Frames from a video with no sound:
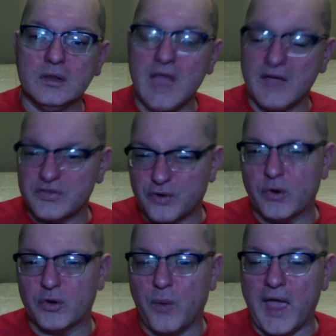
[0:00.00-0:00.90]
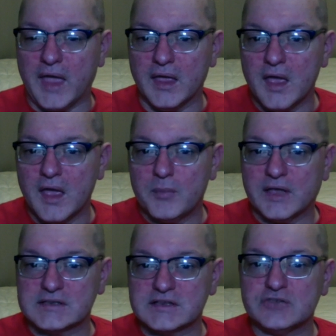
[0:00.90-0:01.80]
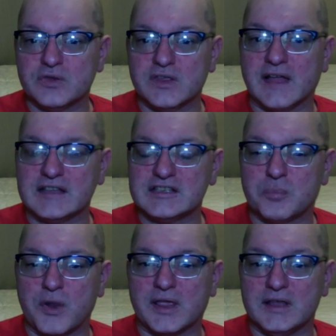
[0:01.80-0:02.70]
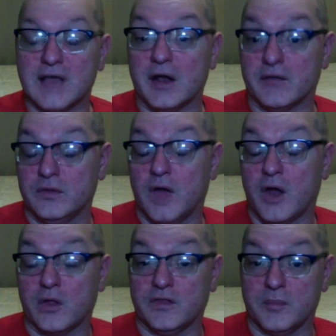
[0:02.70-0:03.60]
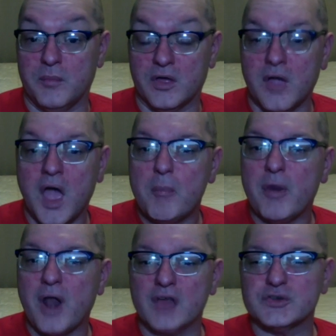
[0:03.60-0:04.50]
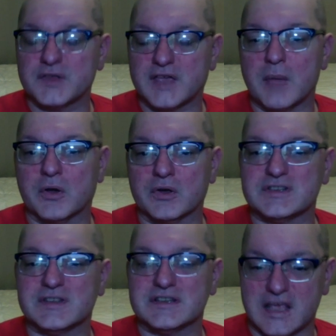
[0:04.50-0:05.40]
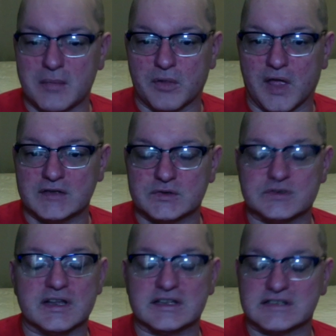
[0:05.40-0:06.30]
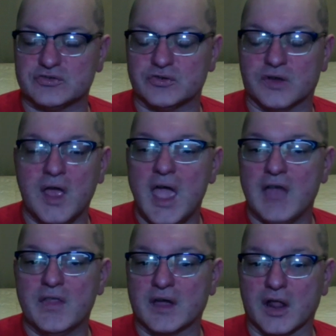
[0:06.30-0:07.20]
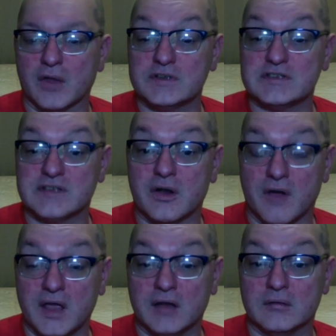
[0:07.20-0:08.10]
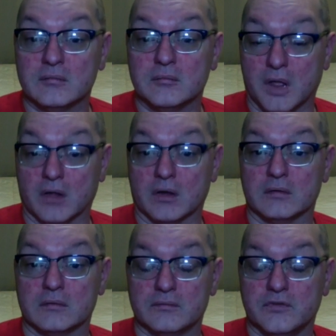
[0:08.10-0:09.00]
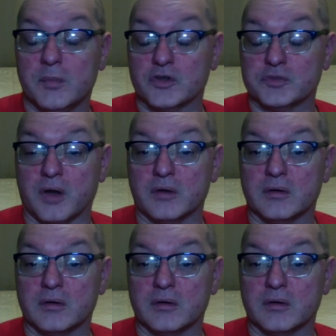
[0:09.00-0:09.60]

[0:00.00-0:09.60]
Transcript: you have to throw it away because literally that's the breaking down of not only the milk, but also the chemicals and the stabilizers and etc. and the colorants that are in milk for the most part.